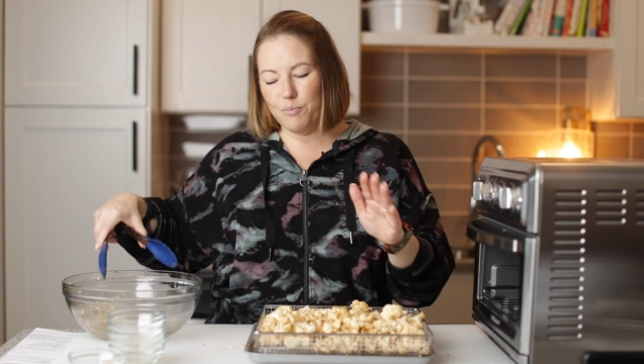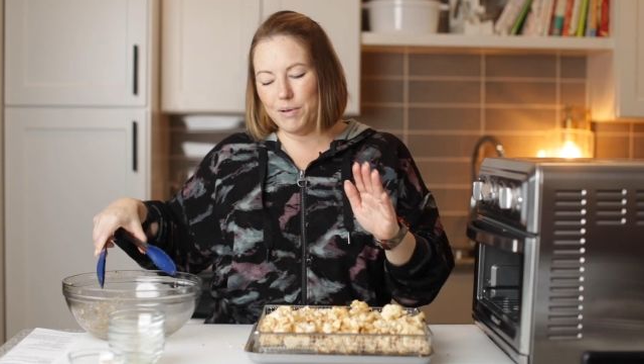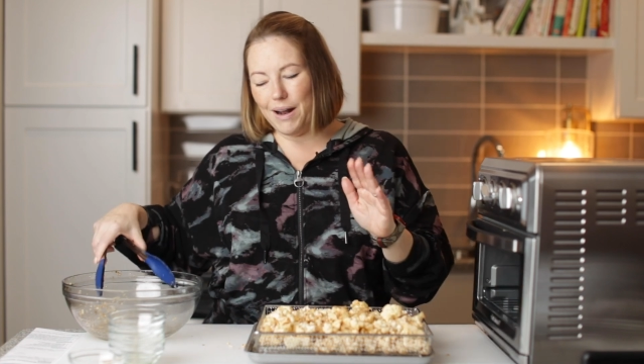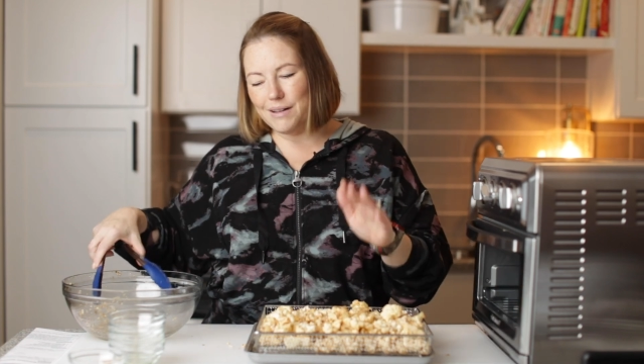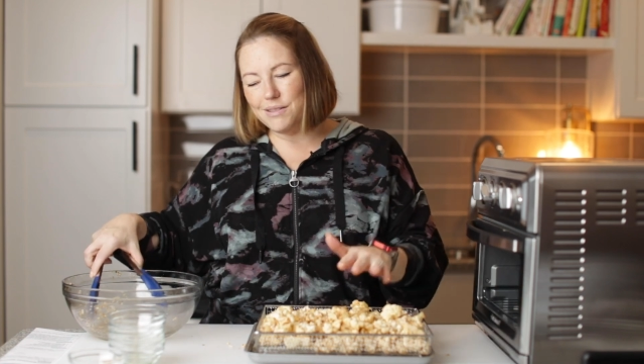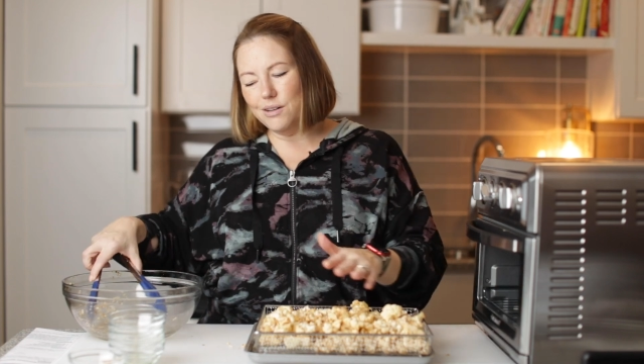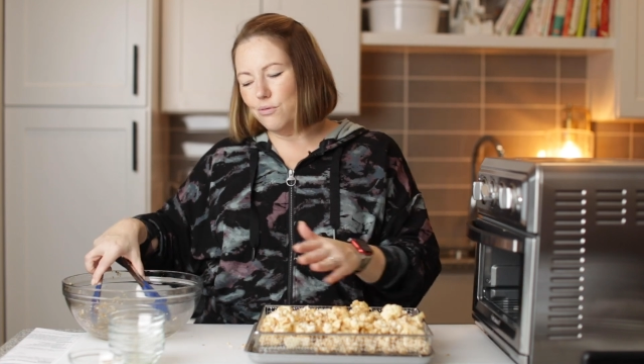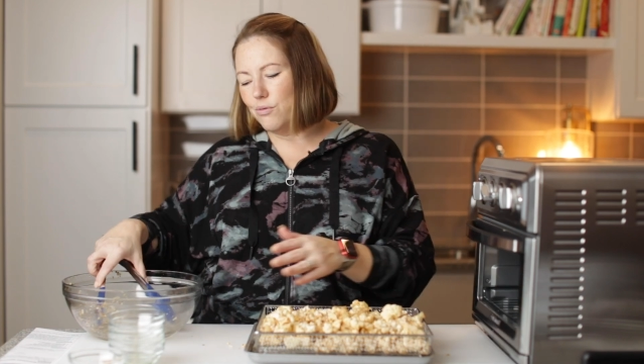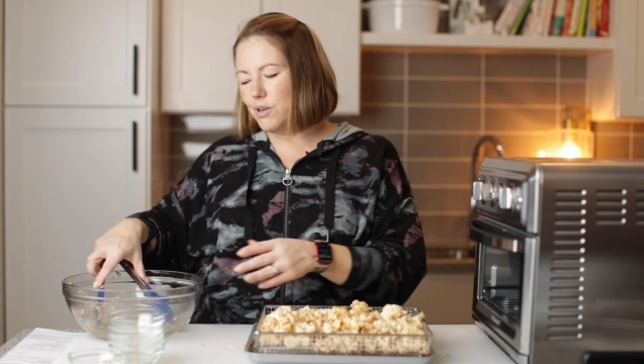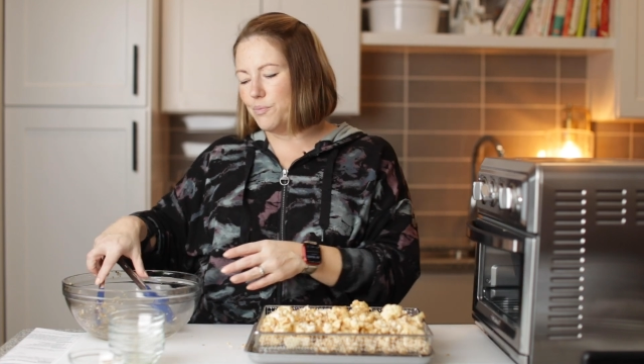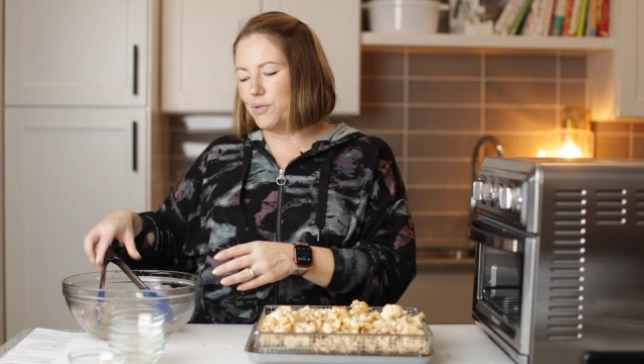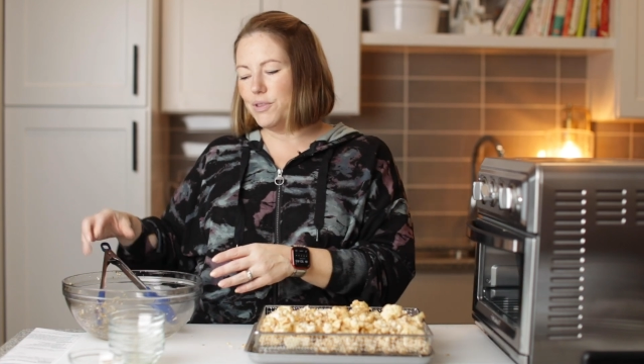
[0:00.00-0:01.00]
but I don't
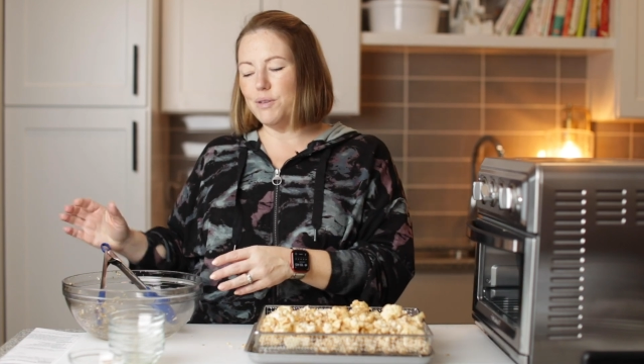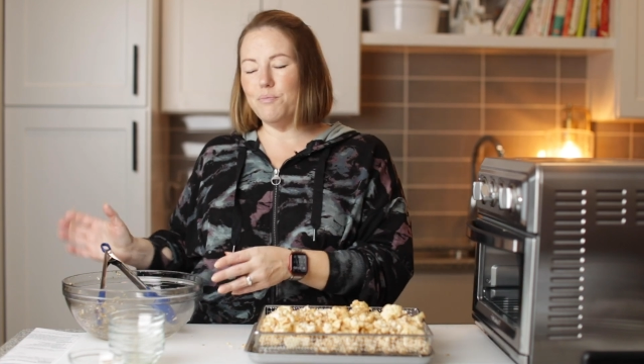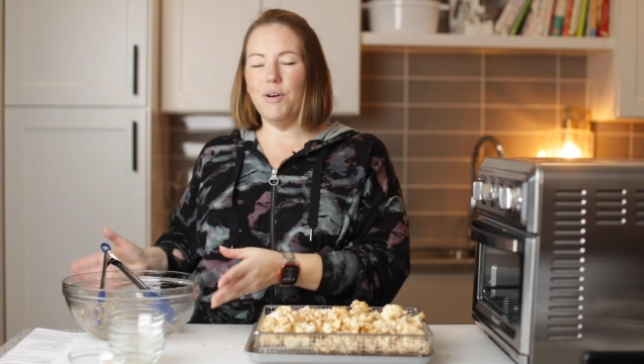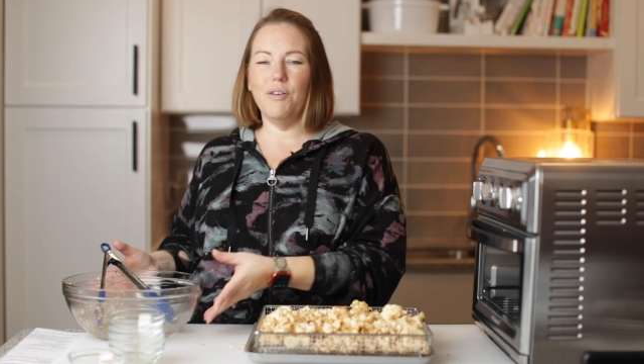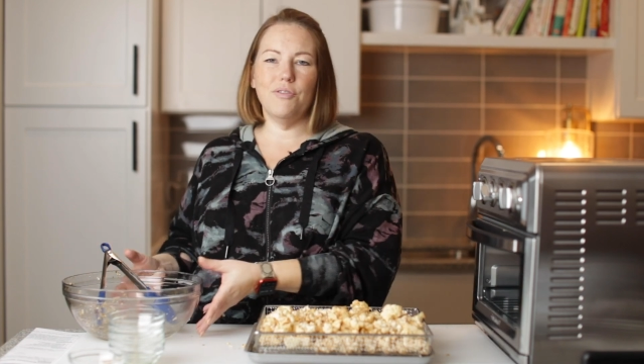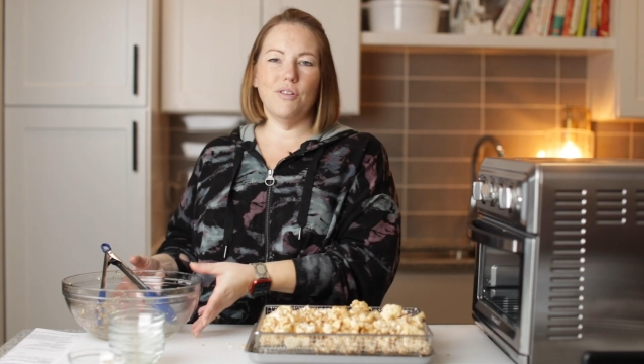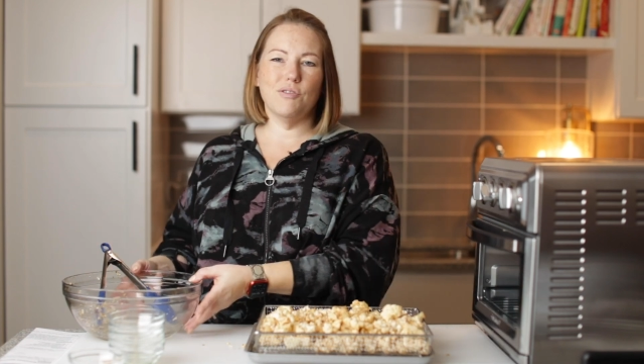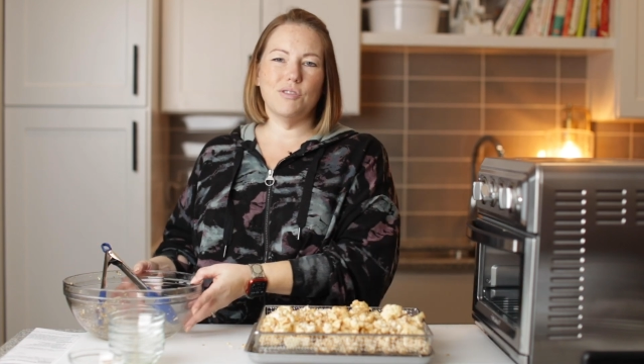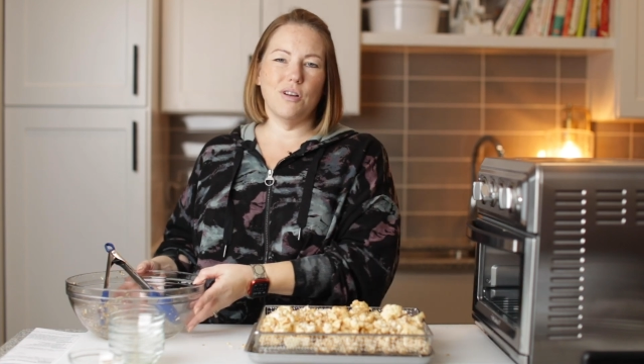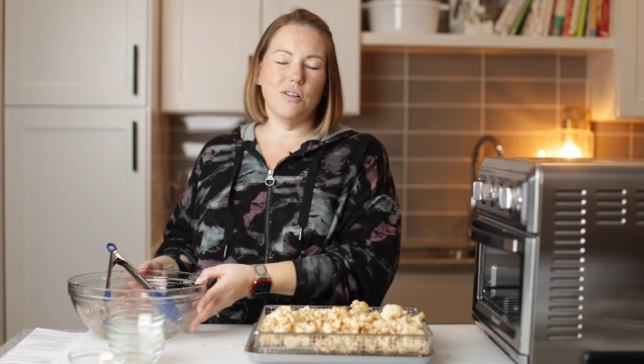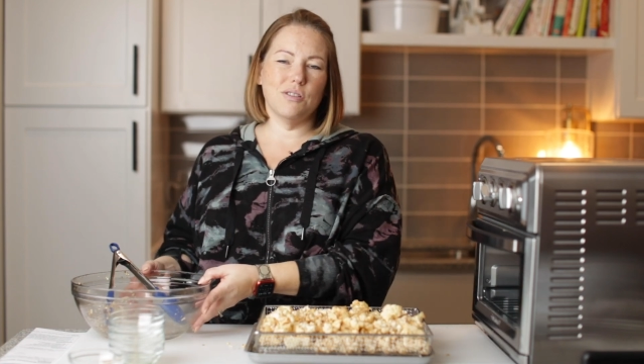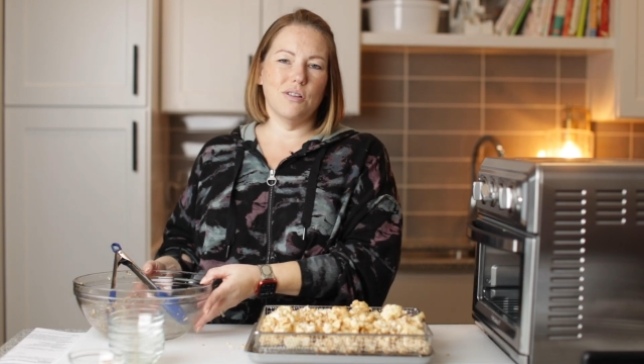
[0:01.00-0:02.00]
want to put the buffalo
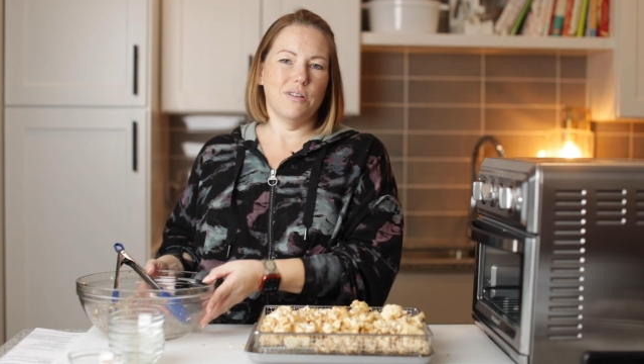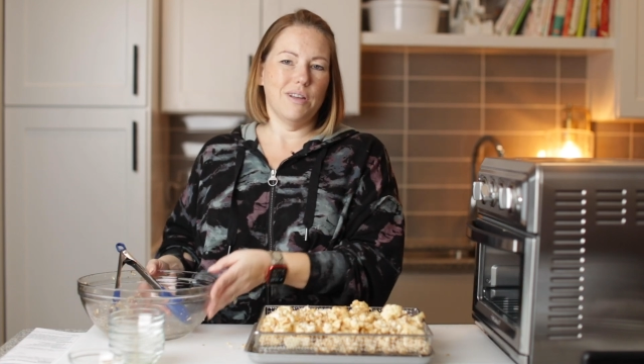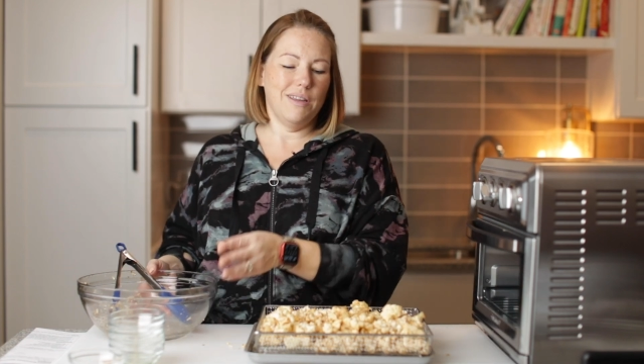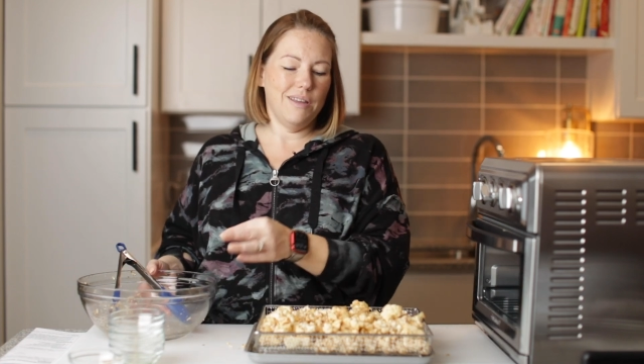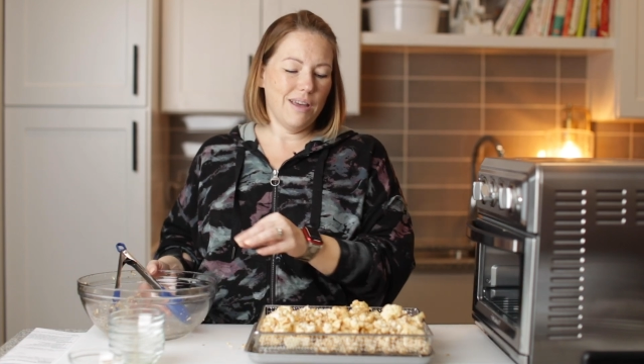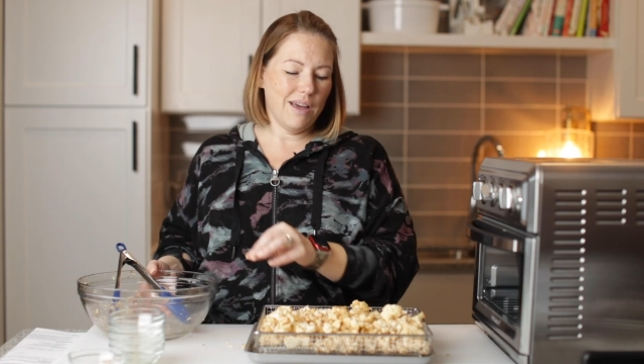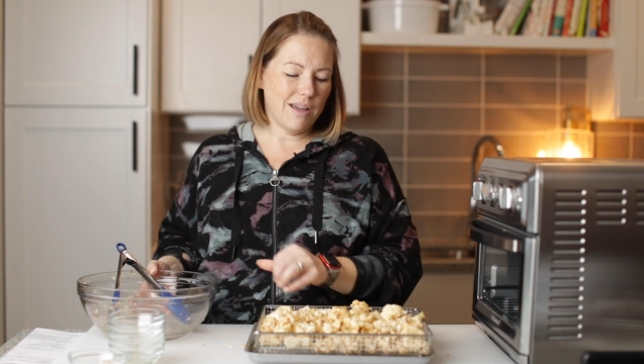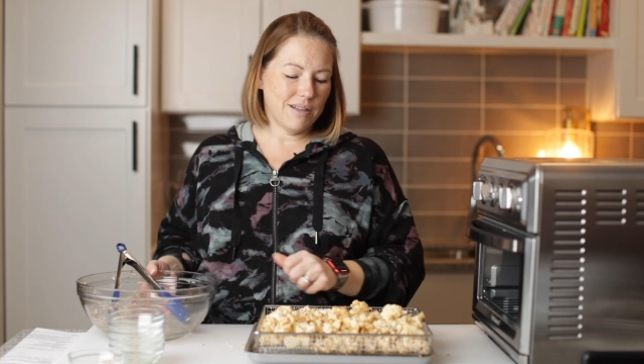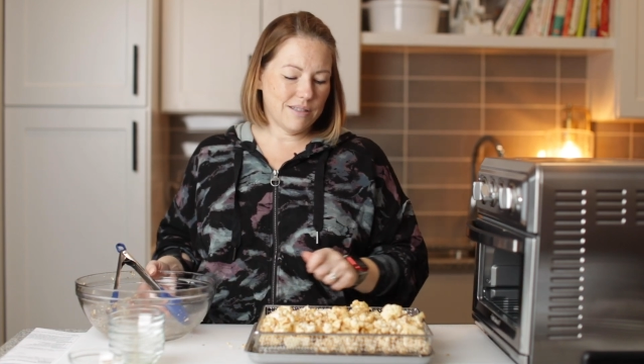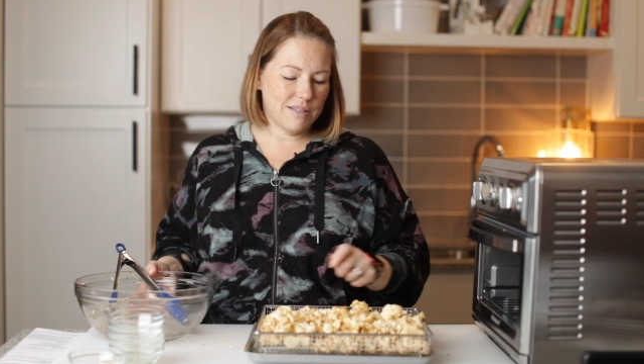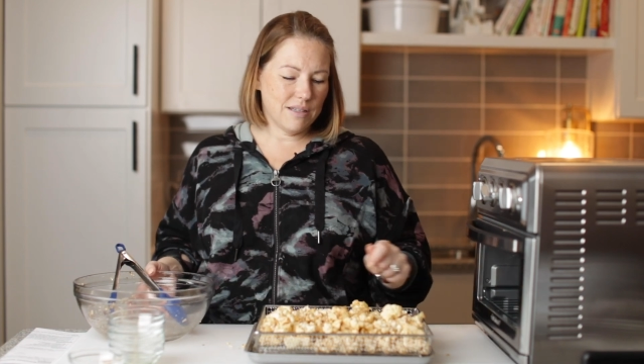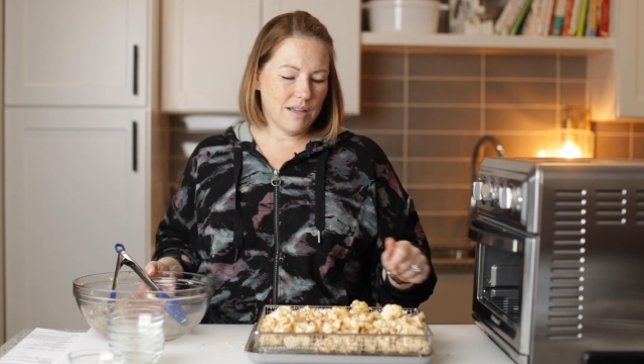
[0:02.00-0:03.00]
sauce on it
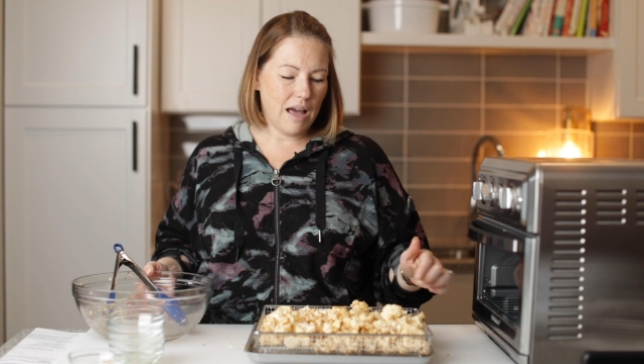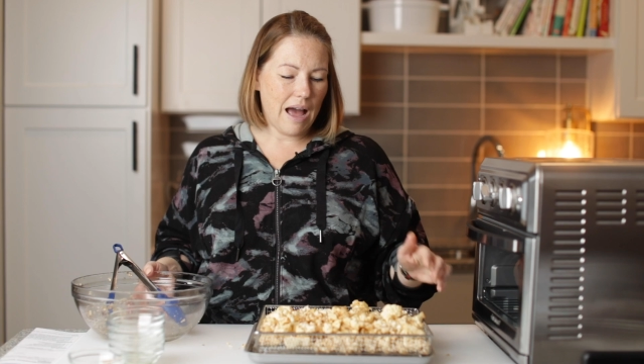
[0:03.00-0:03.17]
yet.